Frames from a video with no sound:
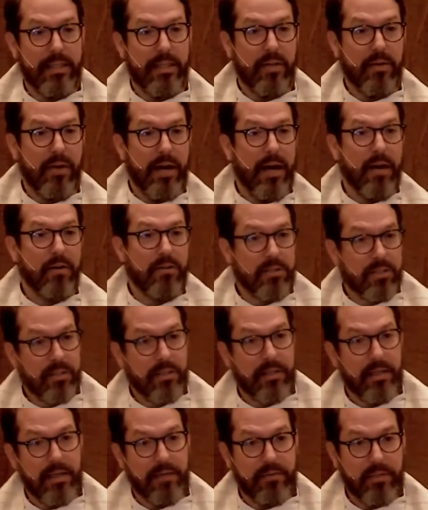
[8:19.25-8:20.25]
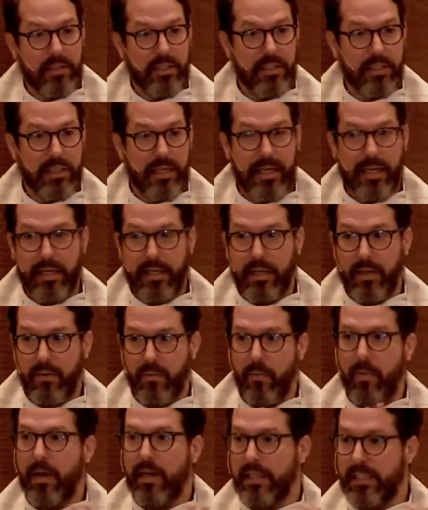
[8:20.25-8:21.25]
the crowd stood off to the side,
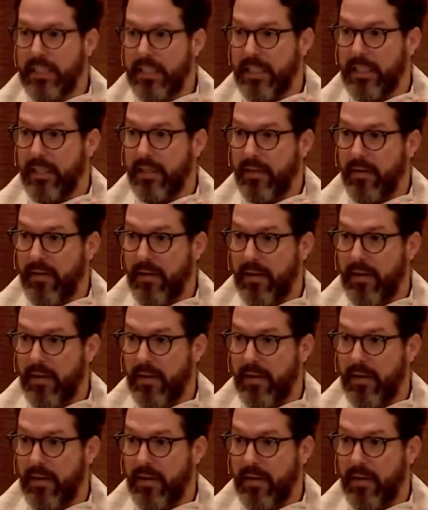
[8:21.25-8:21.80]
watching.